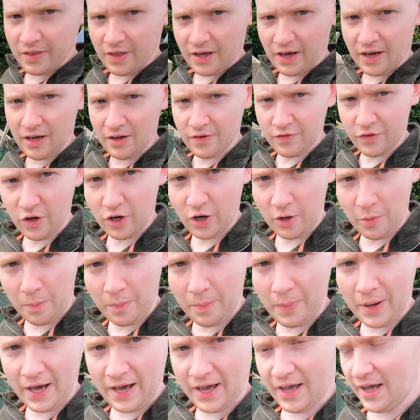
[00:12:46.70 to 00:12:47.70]
I've got a
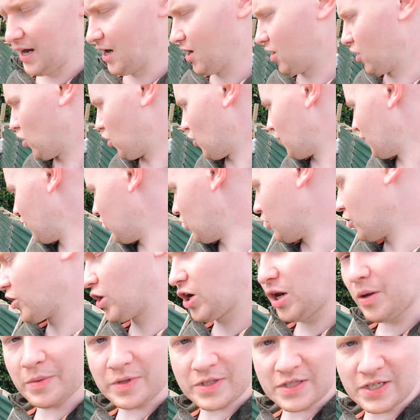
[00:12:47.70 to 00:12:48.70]
pile of lawn
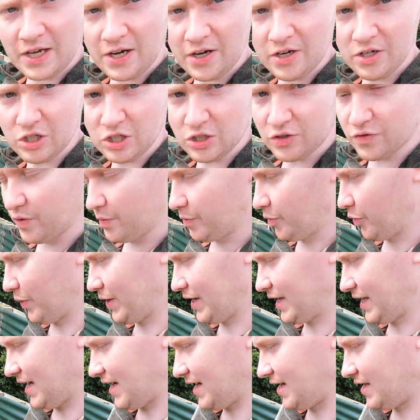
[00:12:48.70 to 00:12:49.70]
clippings here just from the
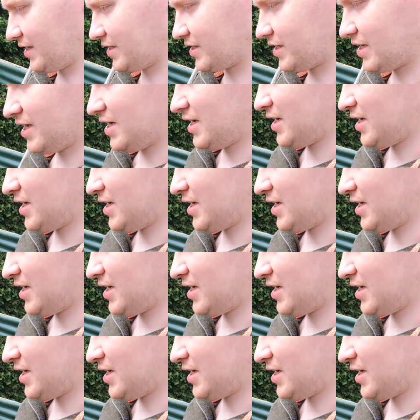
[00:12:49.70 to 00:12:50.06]
weekend,